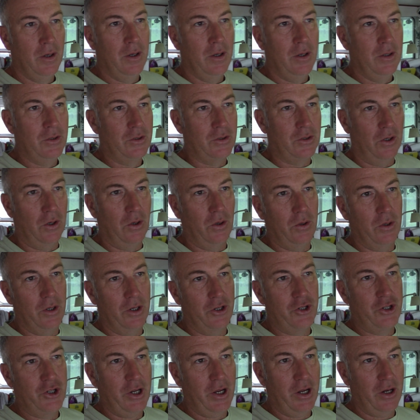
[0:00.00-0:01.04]
So to
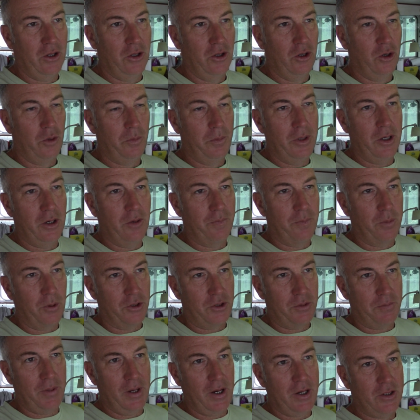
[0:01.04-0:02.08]
shed a little bit of
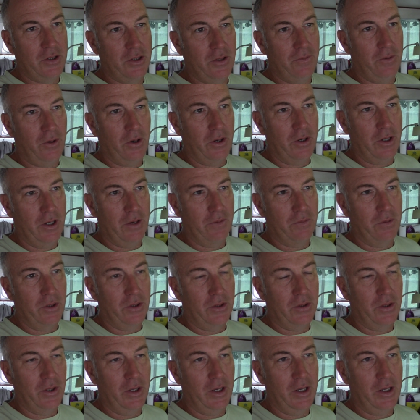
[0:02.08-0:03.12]
perspective on
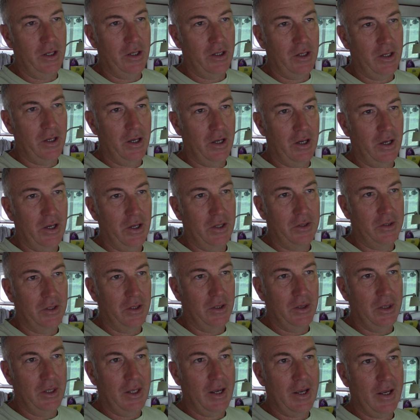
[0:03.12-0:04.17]
everything, the
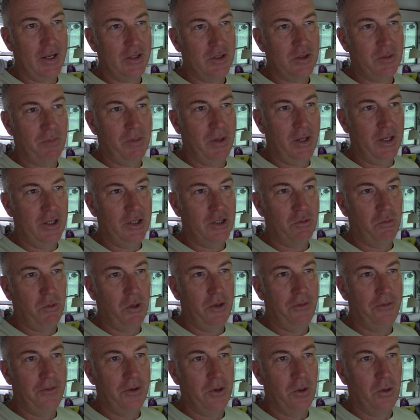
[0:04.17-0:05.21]
last place
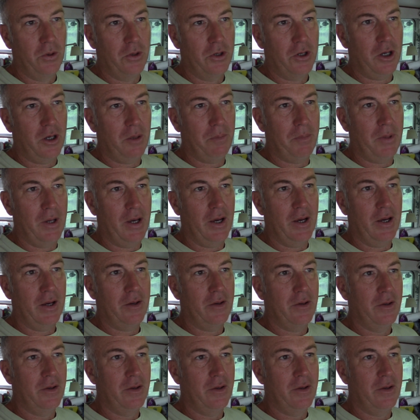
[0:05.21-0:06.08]
we fueled up at